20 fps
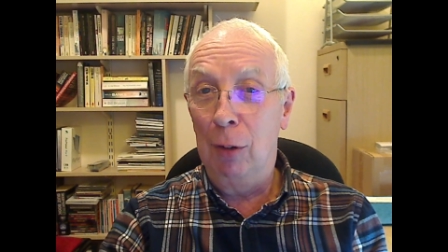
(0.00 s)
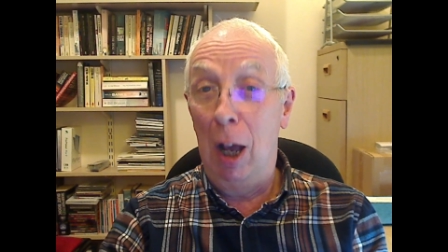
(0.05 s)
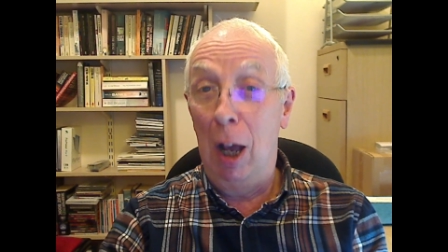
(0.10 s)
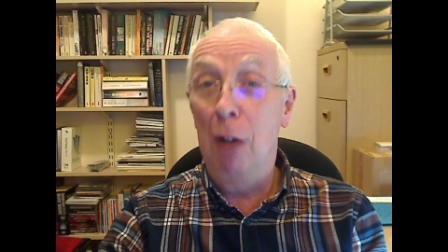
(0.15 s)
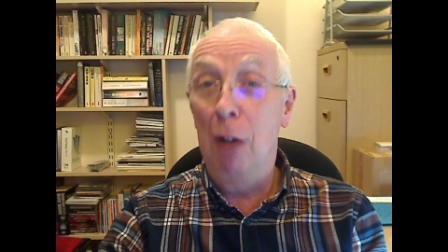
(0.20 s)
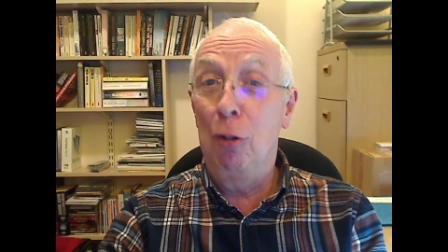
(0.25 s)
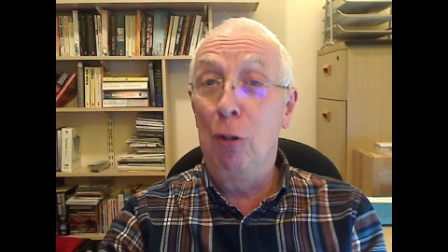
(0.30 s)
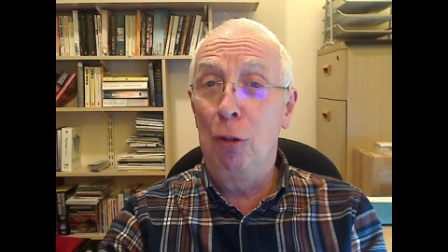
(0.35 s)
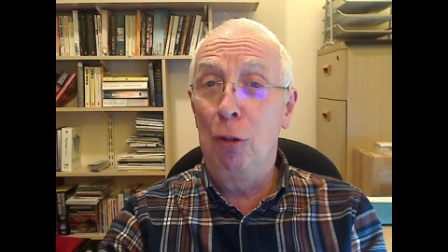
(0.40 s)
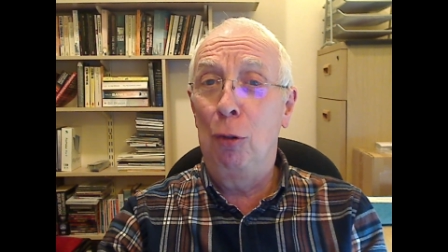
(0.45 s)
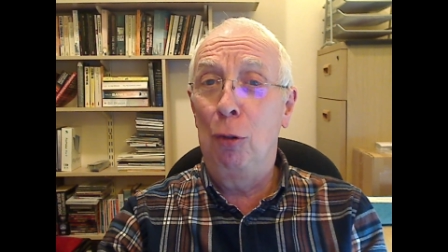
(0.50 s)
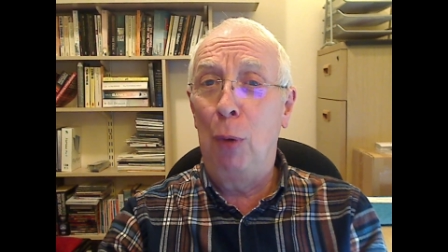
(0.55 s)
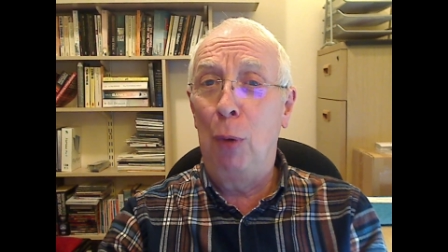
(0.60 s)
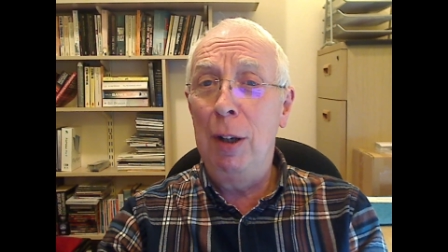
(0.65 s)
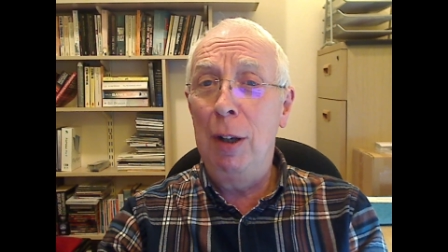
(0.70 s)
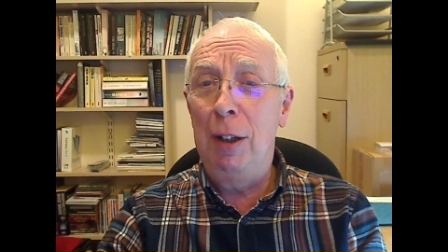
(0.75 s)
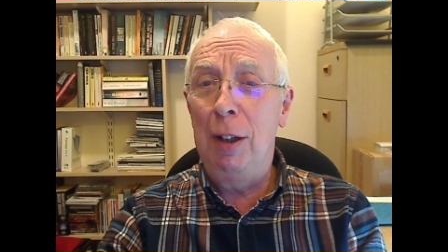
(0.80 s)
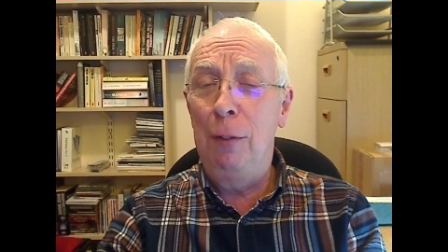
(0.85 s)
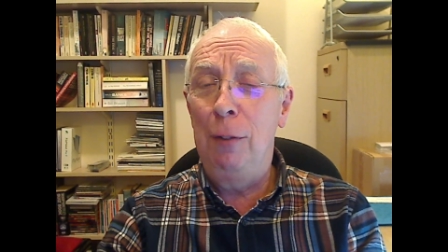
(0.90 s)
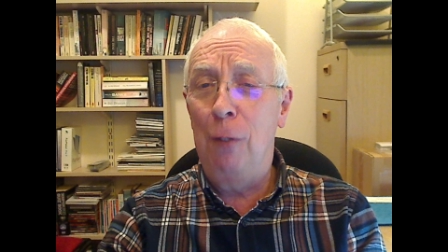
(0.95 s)

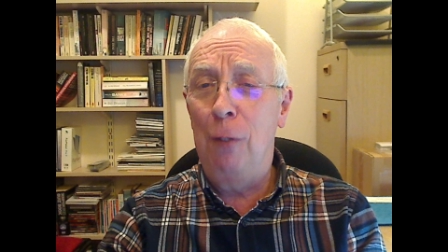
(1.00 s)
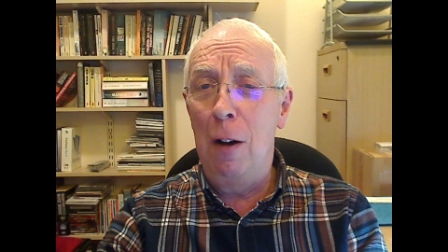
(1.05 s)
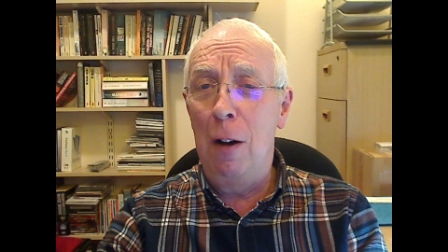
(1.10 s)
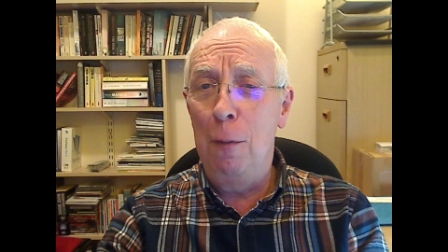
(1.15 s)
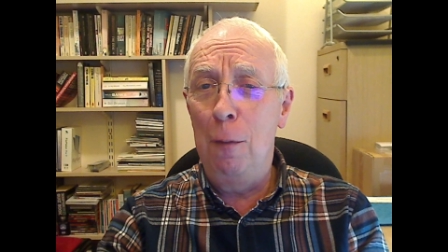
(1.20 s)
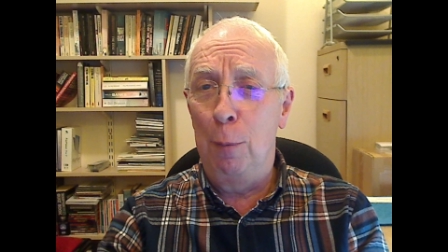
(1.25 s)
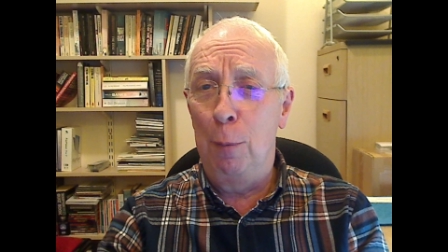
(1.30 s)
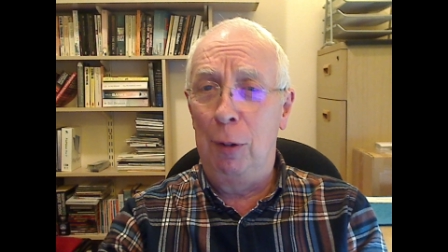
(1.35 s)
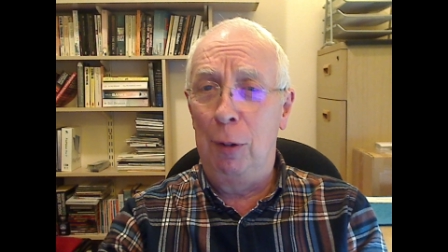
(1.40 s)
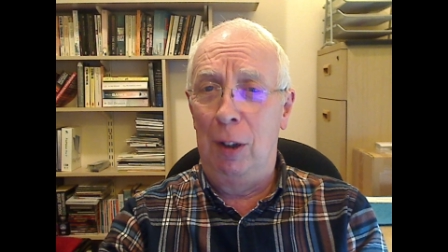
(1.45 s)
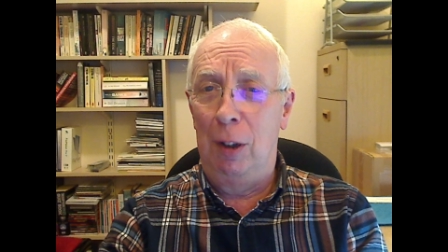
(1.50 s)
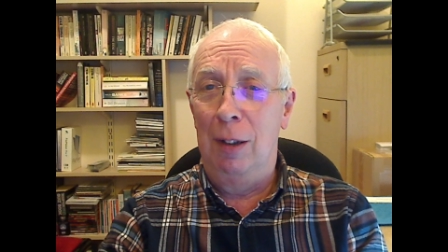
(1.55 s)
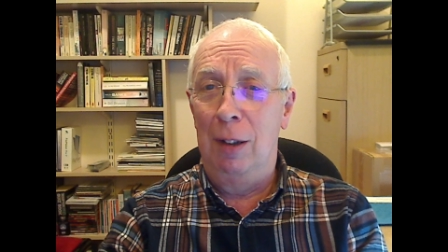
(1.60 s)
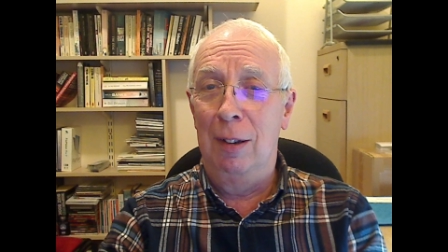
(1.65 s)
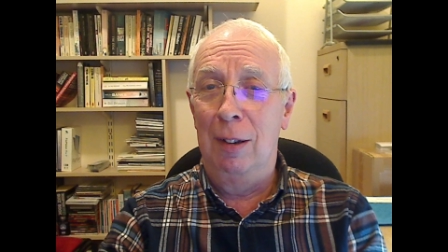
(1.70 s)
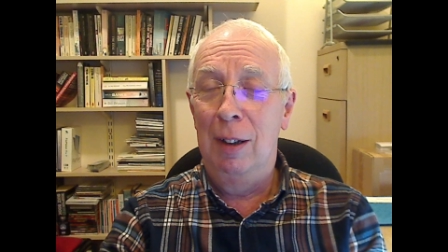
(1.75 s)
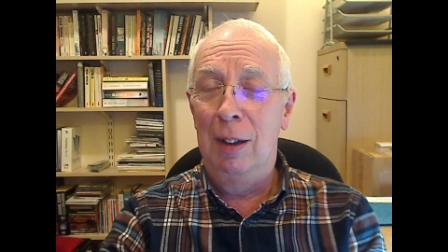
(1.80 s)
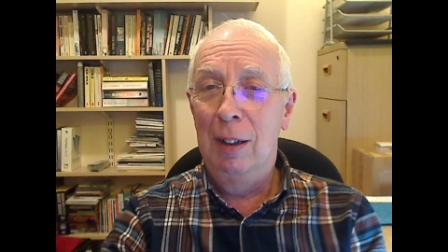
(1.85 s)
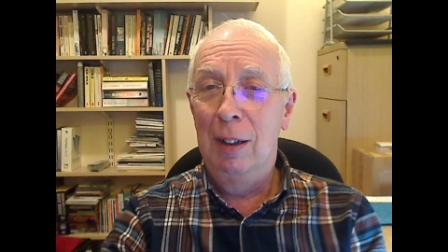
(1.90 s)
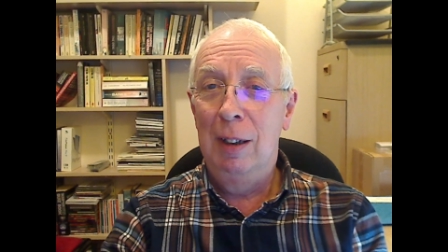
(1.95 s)
125%
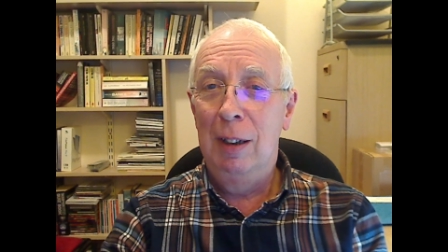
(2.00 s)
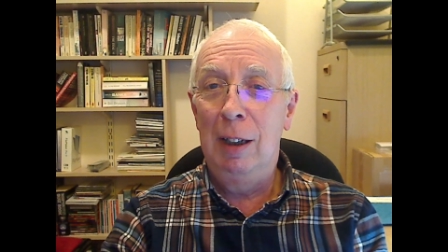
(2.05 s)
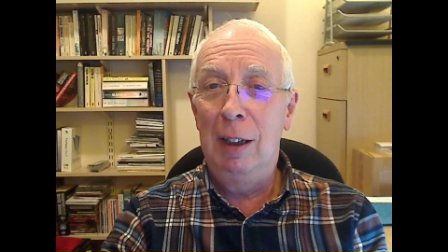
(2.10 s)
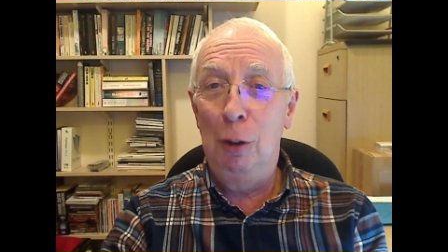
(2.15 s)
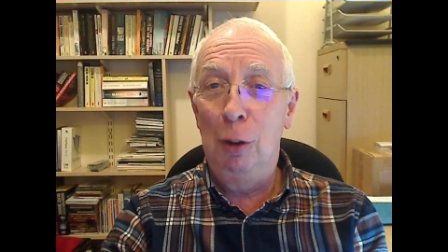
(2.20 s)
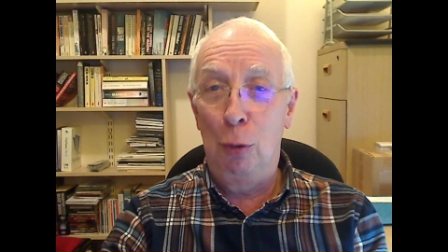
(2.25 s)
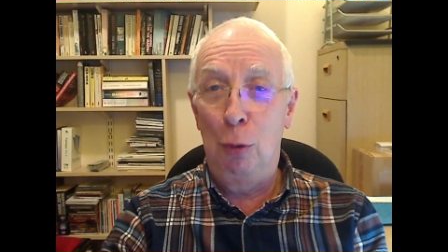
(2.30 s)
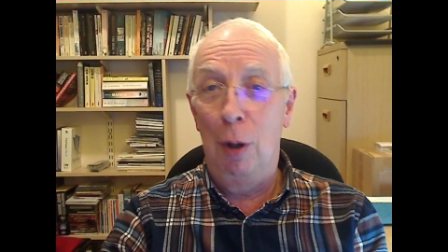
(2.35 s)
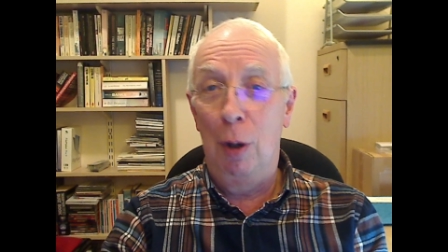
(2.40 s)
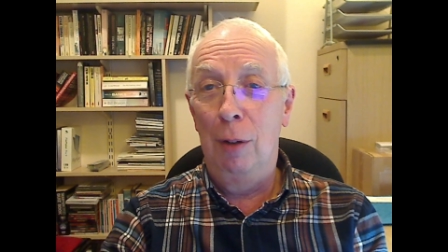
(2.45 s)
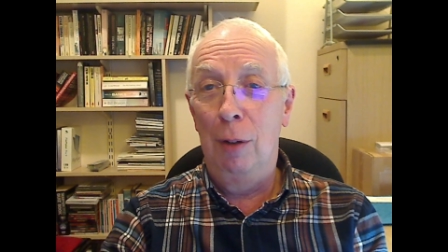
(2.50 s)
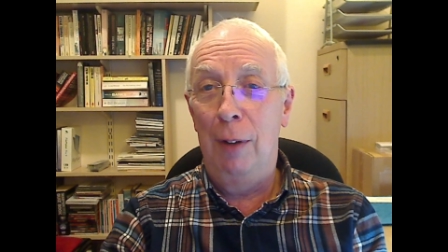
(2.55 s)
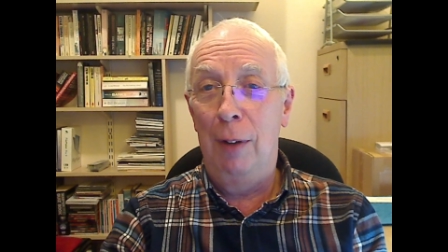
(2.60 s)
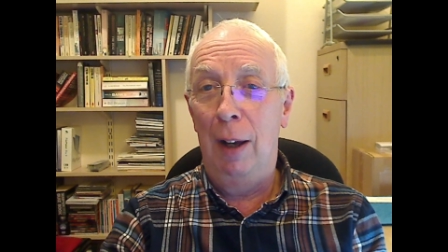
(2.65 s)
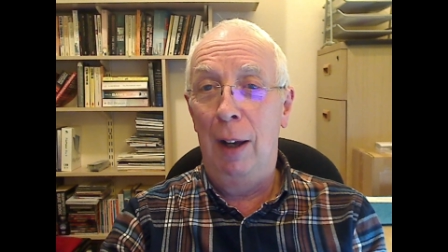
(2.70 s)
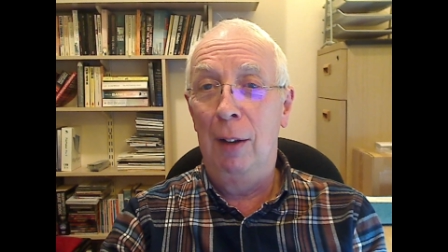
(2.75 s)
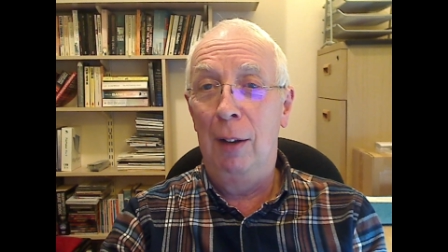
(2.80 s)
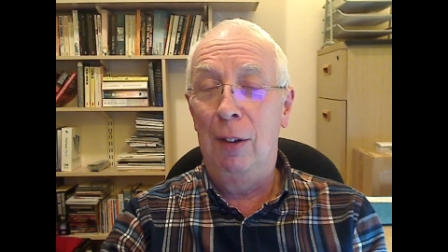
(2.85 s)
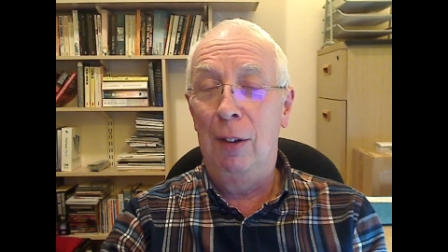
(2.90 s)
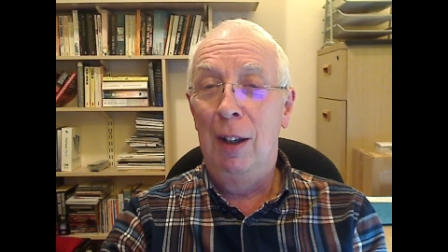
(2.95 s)
in 12
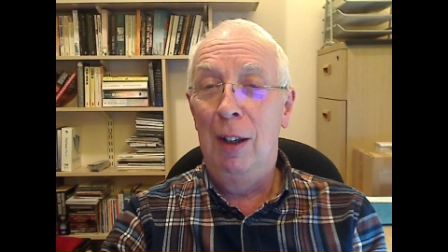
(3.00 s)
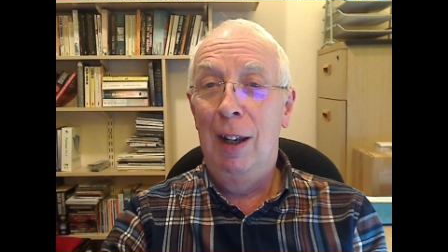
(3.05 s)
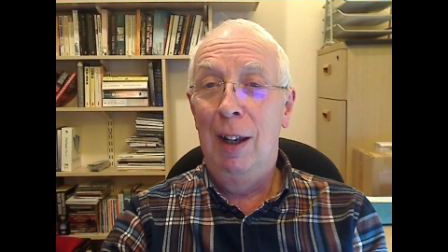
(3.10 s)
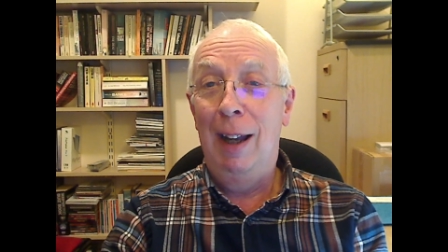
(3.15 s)
hours,